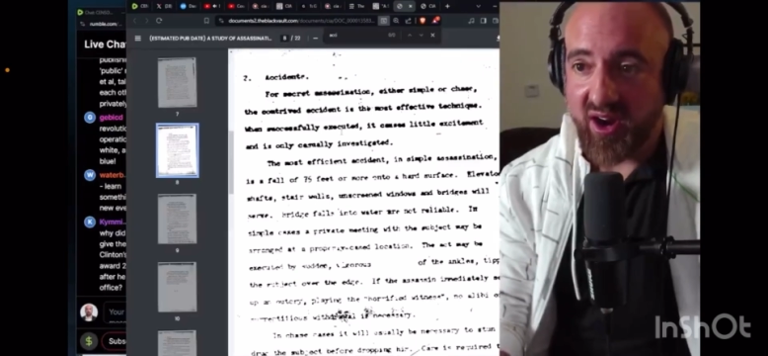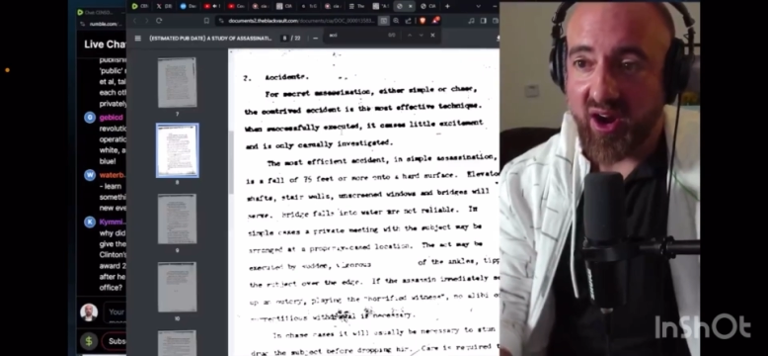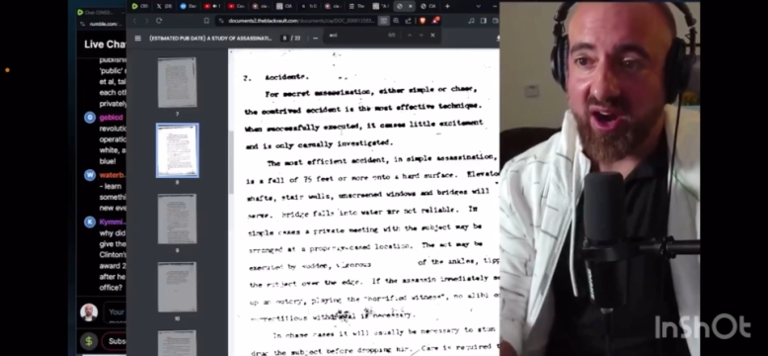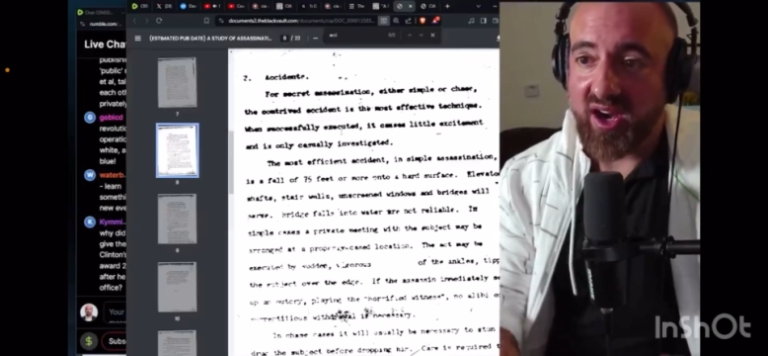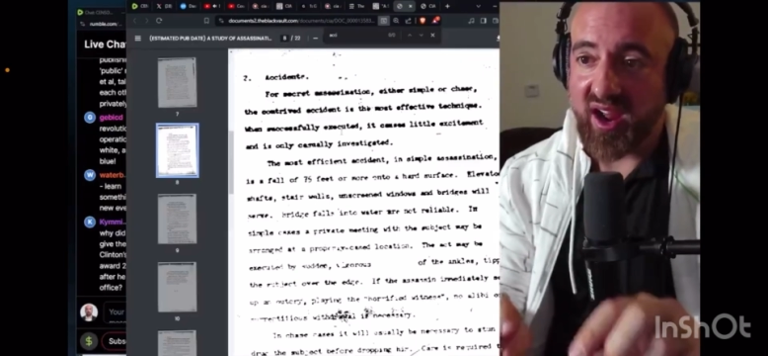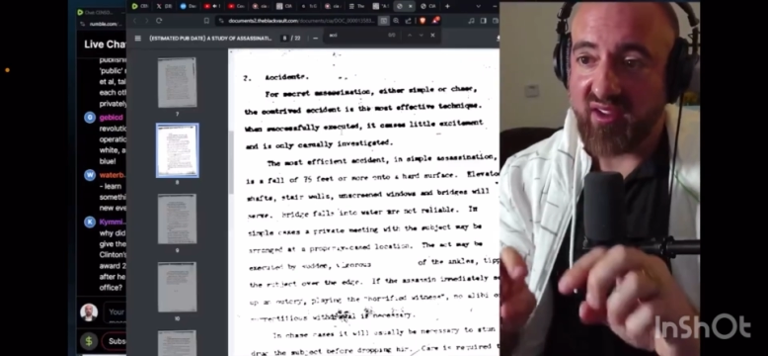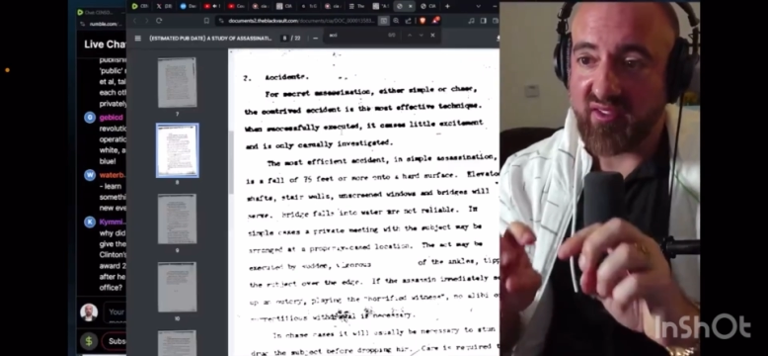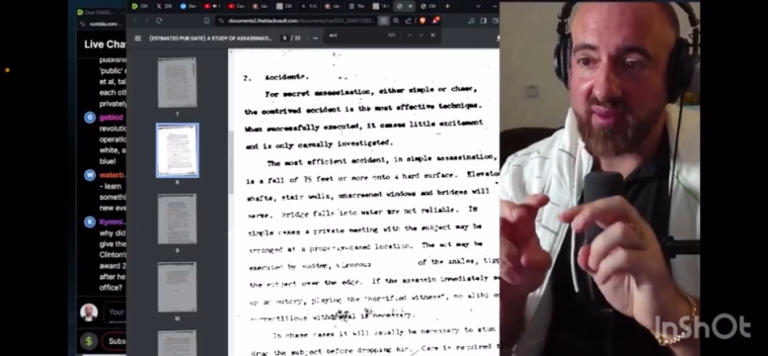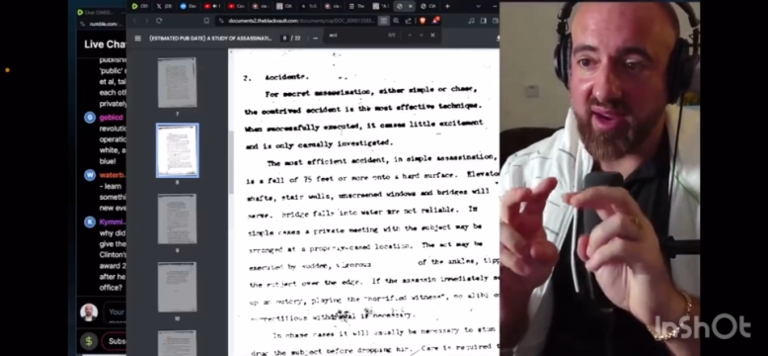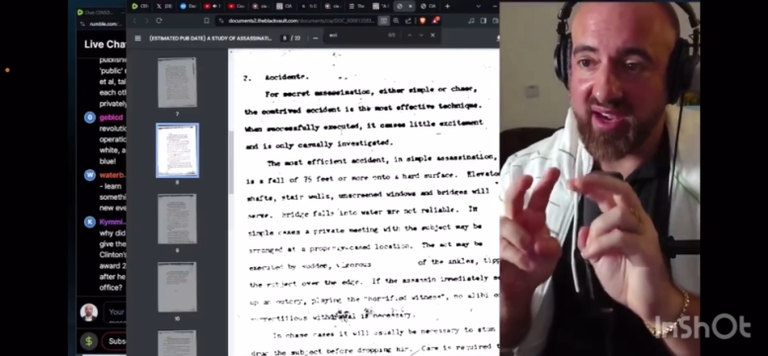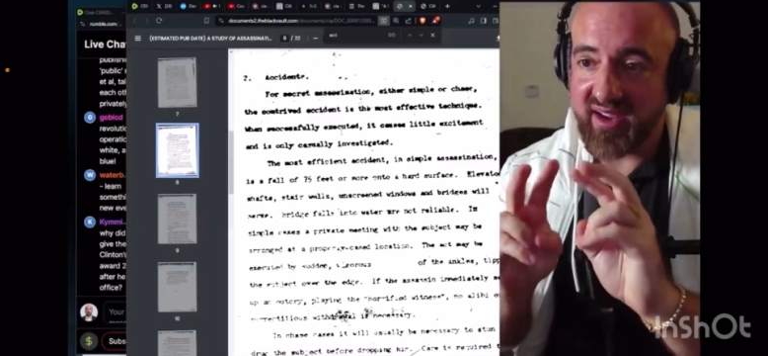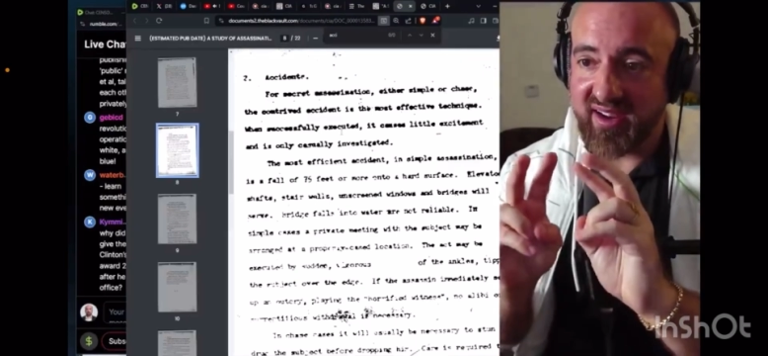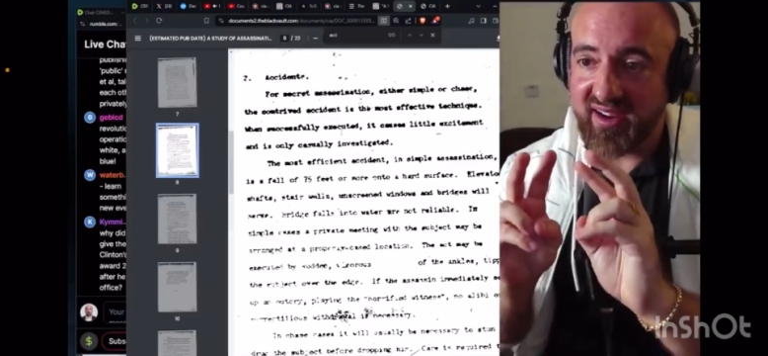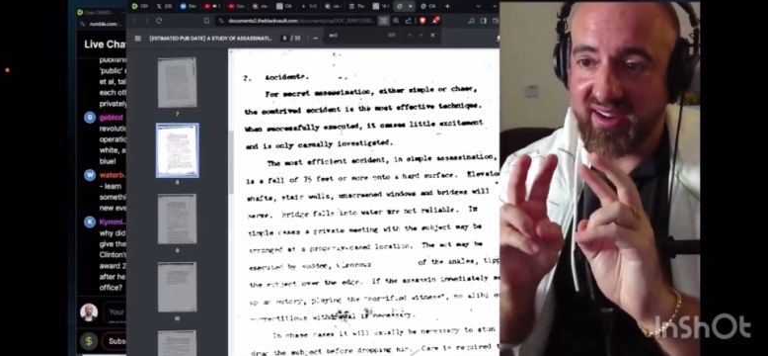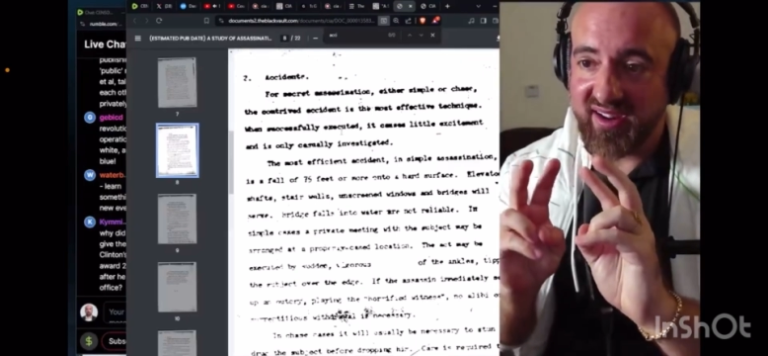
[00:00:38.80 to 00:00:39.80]
Our
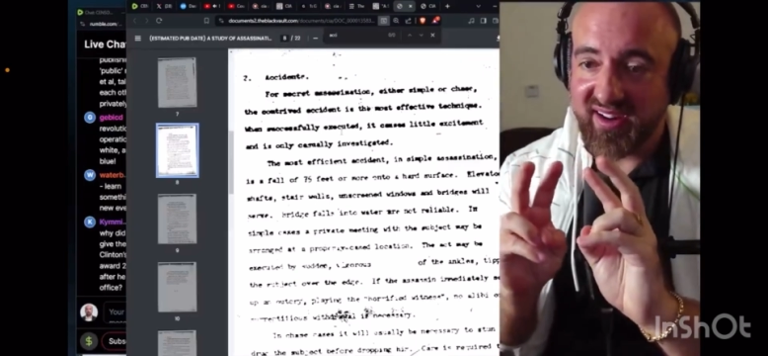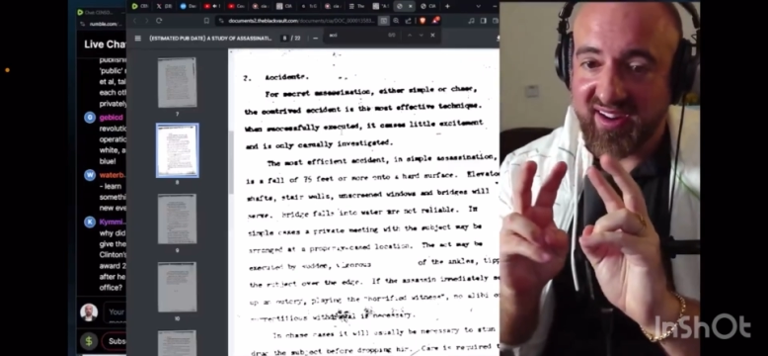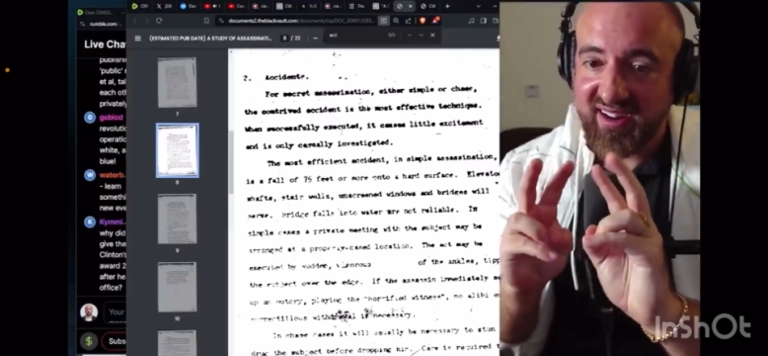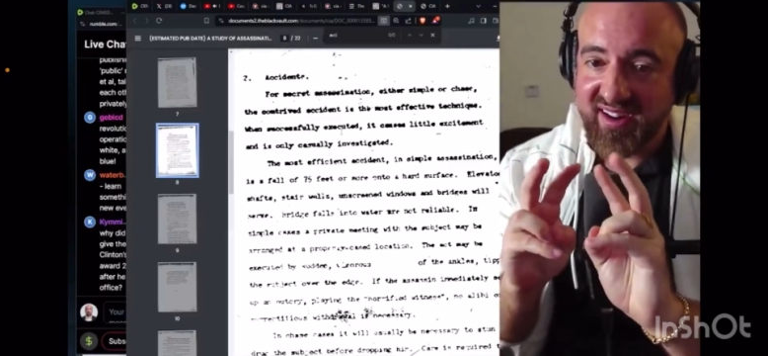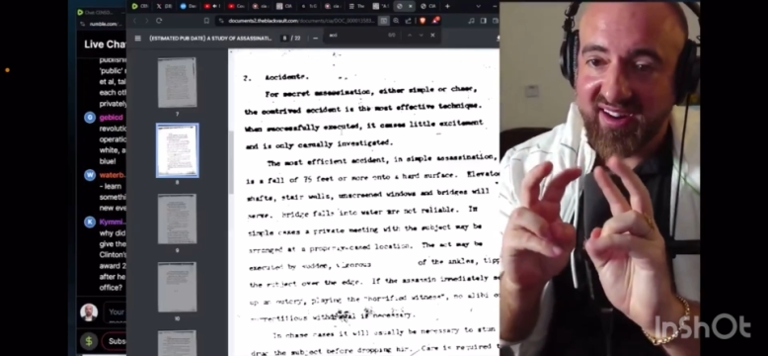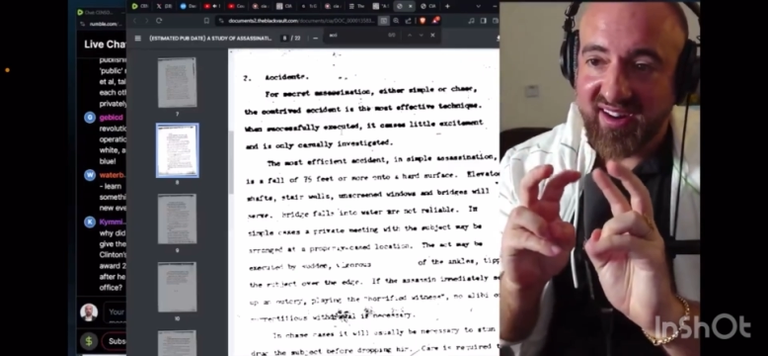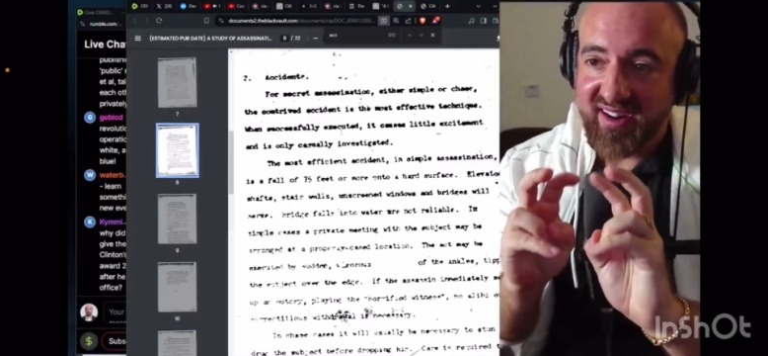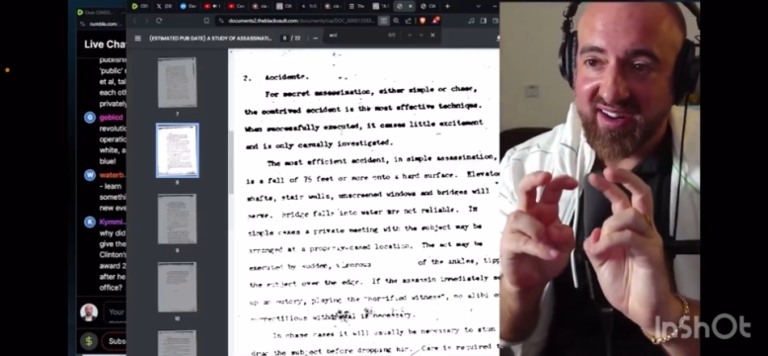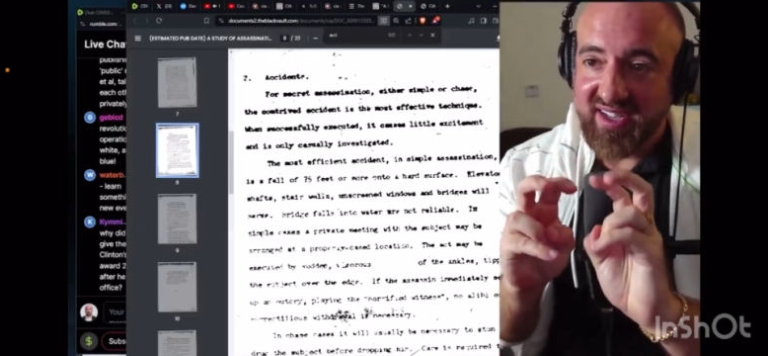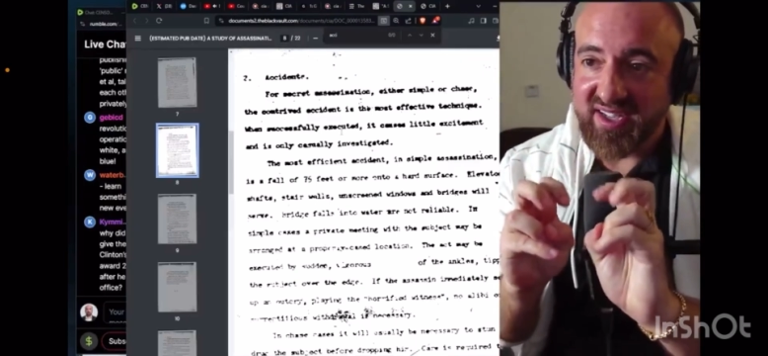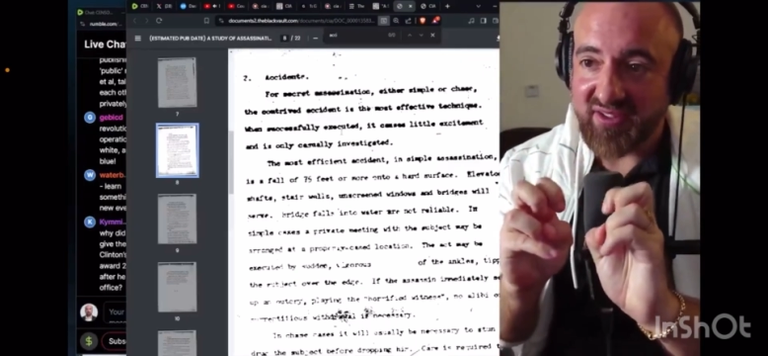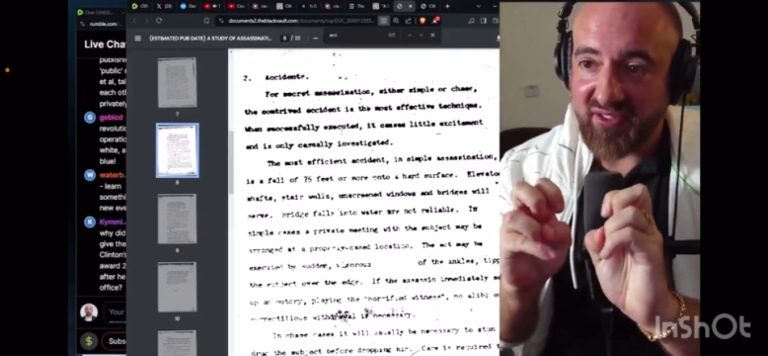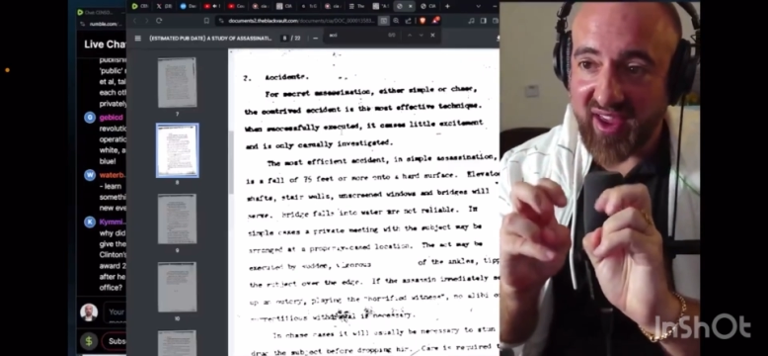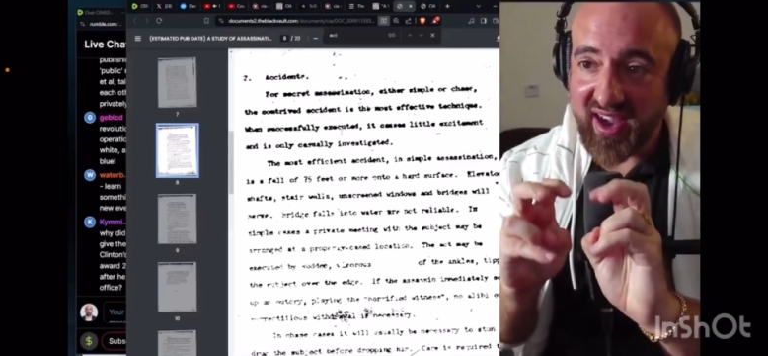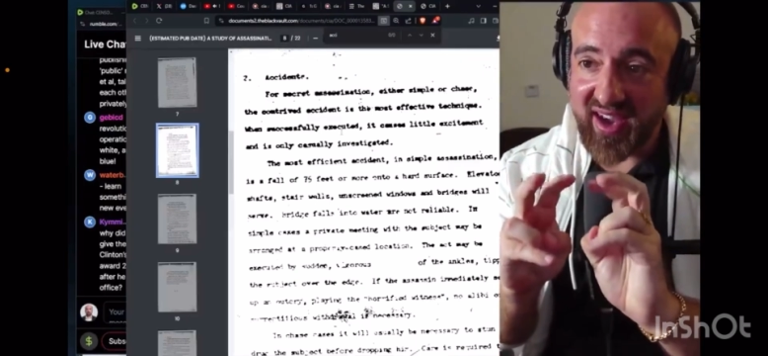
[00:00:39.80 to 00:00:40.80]
government
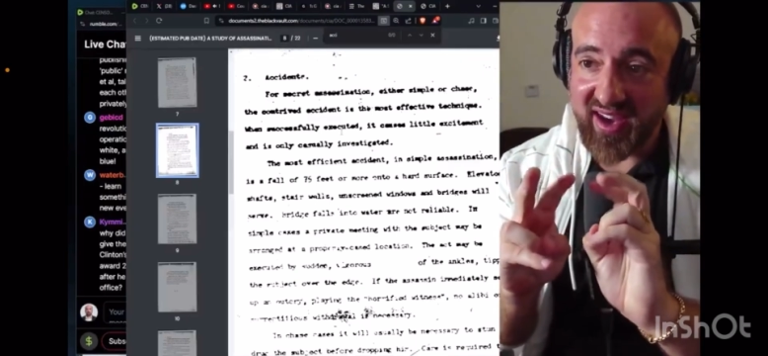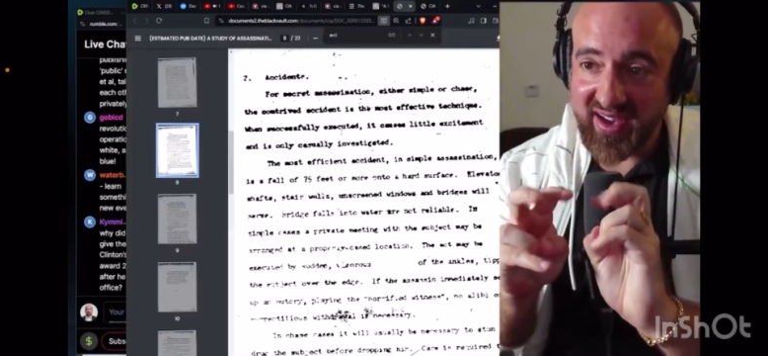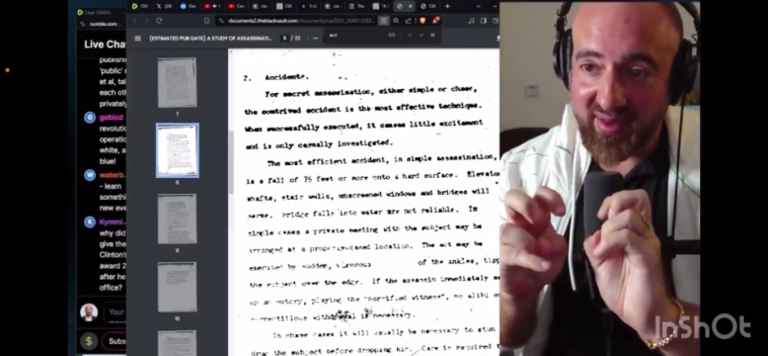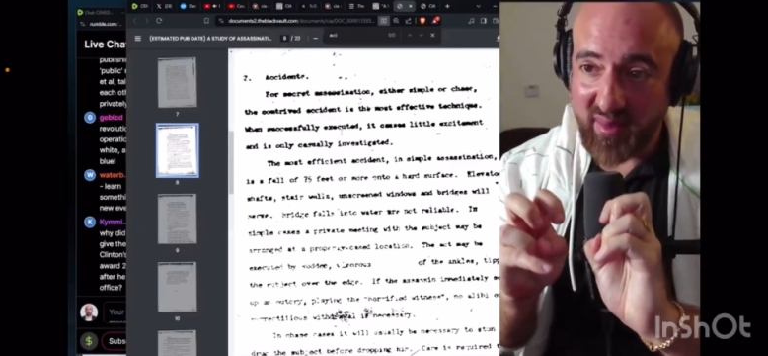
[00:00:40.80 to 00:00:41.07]
defending